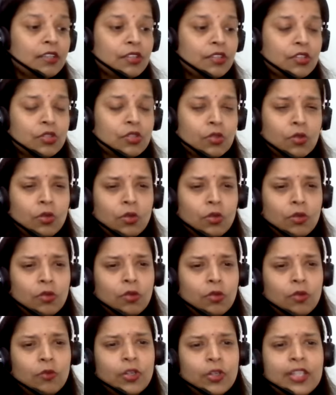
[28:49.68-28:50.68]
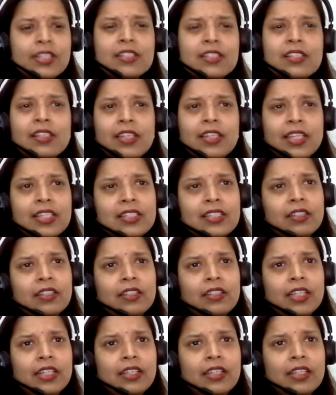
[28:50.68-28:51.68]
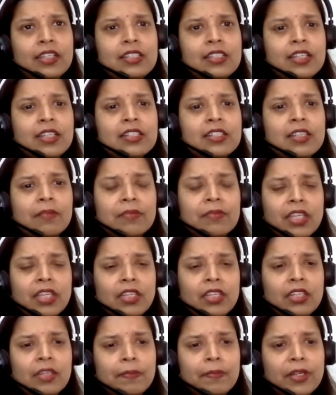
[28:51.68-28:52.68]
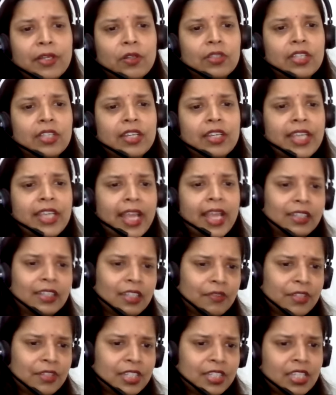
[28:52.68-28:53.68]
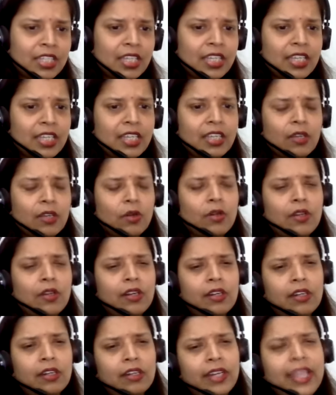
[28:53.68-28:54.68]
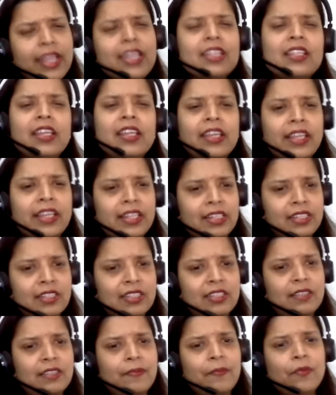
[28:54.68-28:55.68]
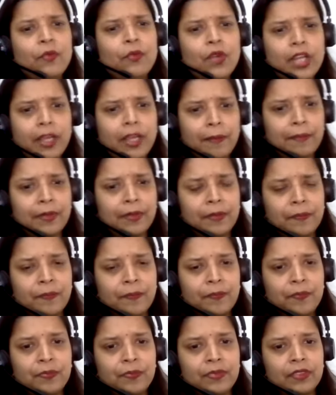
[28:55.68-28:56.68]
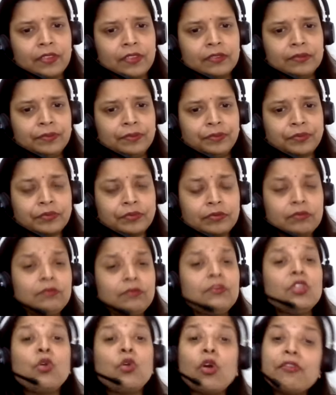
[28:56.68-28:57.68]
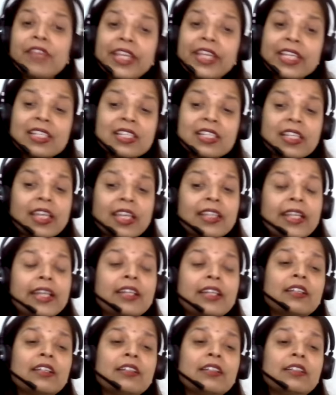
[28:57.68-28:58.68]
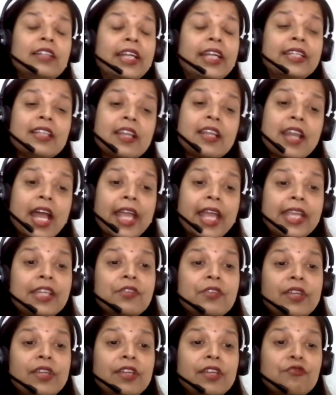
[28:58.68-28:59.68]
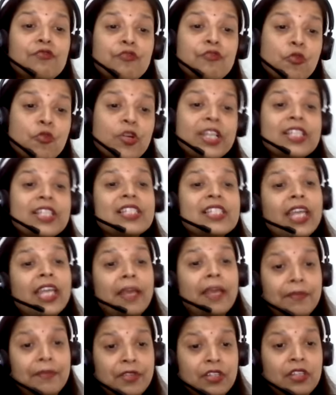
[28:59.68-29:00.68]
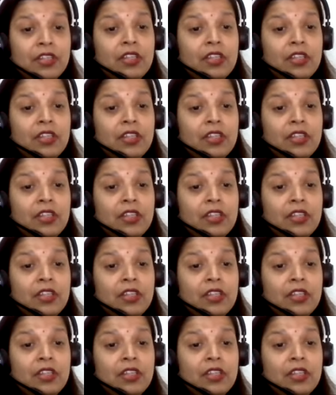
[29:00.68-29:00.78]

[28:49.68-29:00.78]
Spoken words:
so what is the reason, that is there something depend on the reactivity or anything else? What happened? Or we can say that at the night when food is kept